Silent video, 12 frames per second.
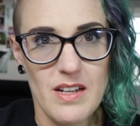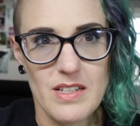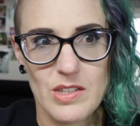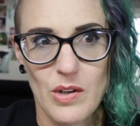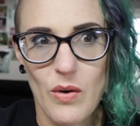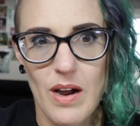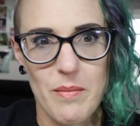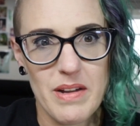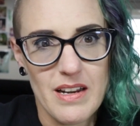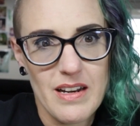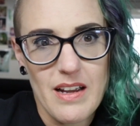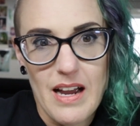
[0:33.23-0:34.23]
So, I
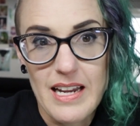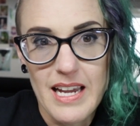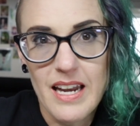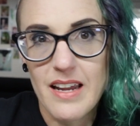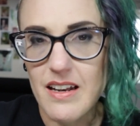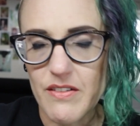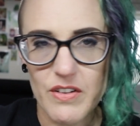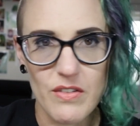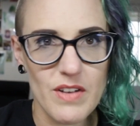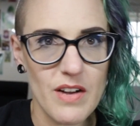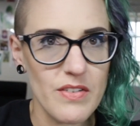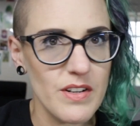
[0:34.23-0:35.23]
mean, I get it. If you've
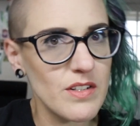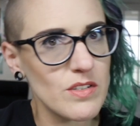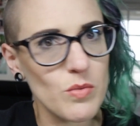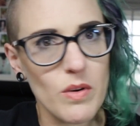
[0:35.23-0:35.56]
never used